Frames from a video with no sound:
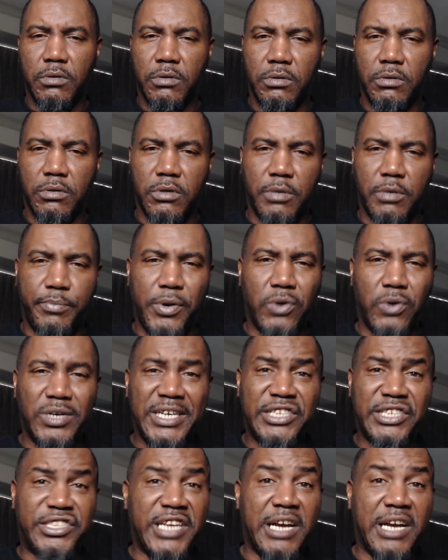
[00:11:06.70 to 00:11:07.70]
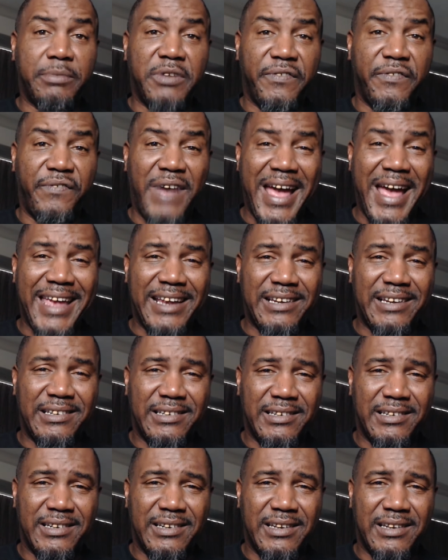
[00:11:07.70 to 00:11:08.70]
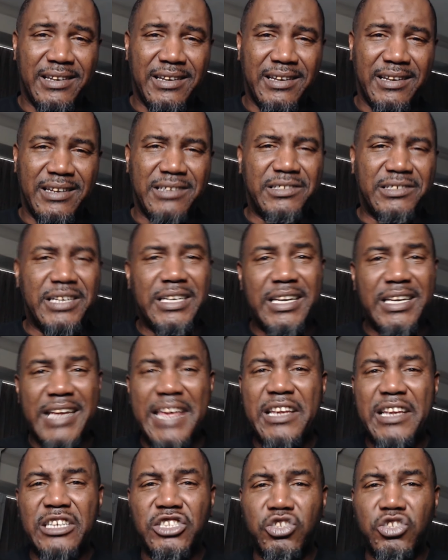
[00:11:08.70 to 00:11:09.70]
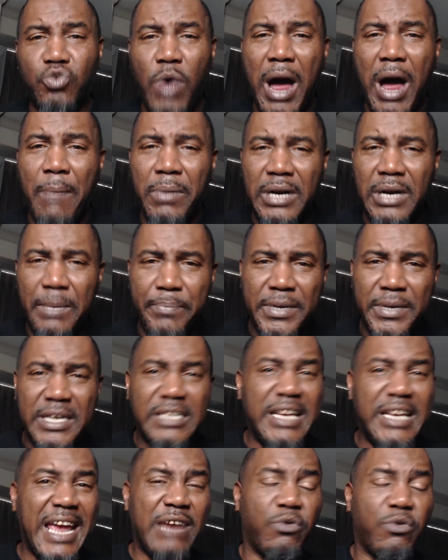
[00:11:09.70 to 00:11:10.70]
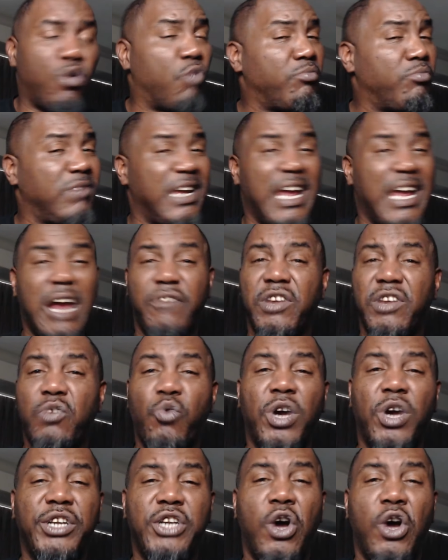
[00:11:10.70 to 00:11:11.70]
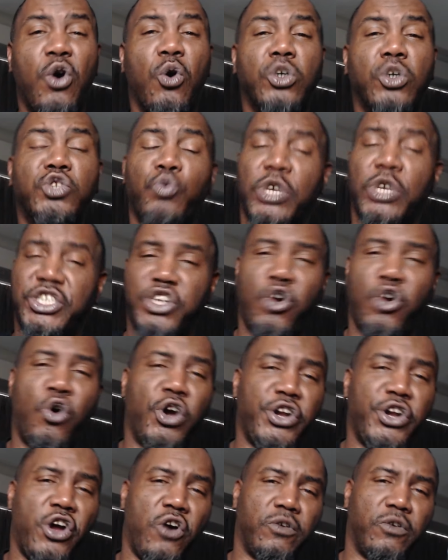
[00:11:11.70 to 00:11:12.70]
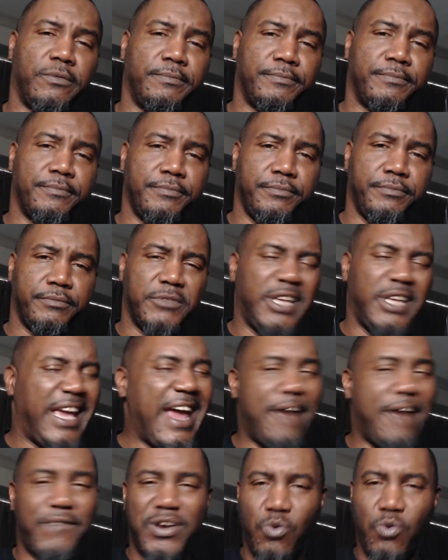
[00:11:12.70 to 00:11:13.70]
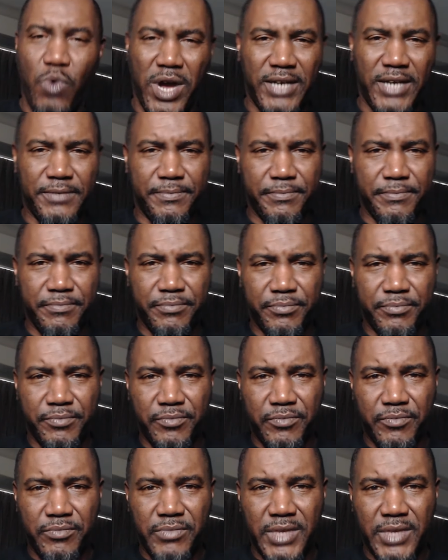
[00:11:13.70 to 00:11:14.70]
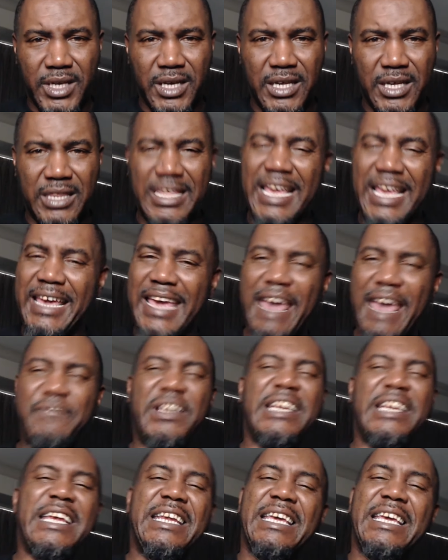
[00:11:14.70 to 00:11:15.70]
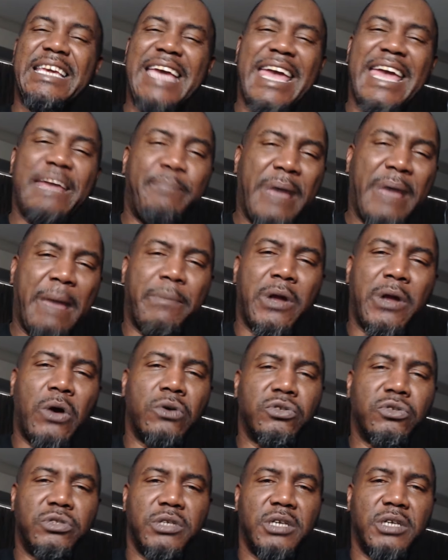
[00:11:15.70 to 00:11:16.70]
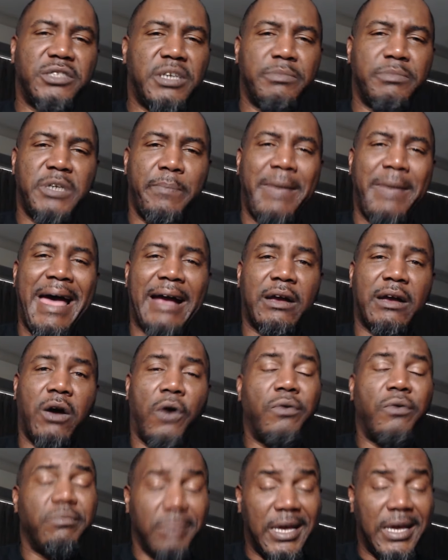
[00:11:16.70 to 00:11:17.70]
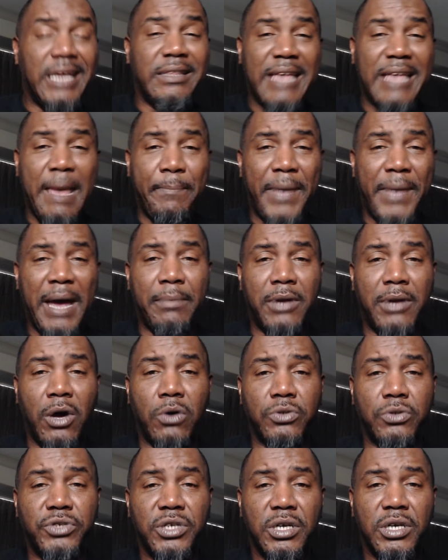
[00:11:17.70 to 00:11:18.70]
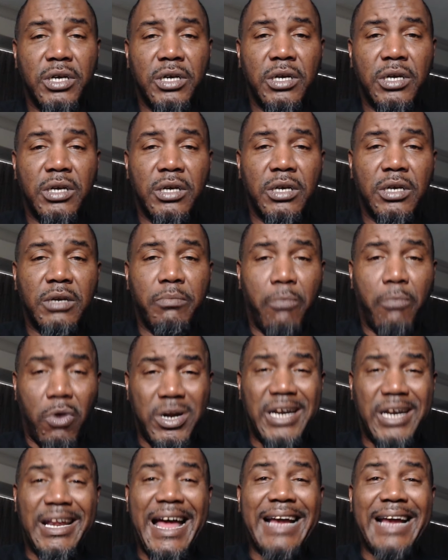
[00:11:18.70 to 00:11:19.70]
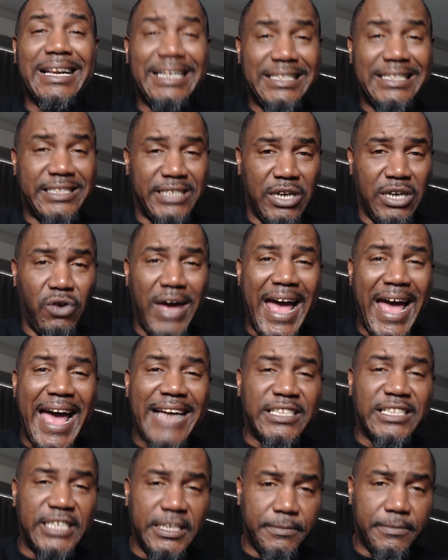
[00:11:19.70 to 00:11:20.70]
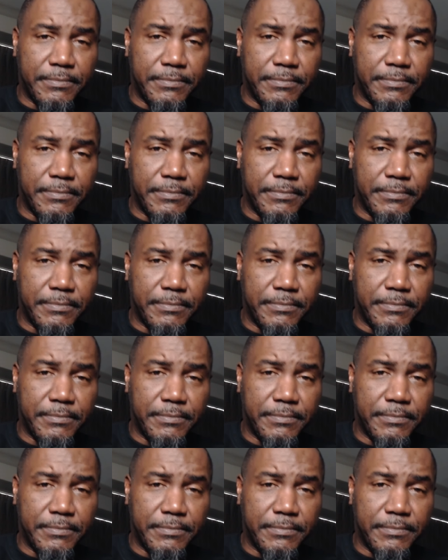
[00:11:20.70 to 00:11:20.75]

The police set up the fight. Said that they can squabble up in the day room. Everyone knows what's going on. Everyone. That Heavy D not gave Pueblos some tobacco, and that Pueblos more than likely still has it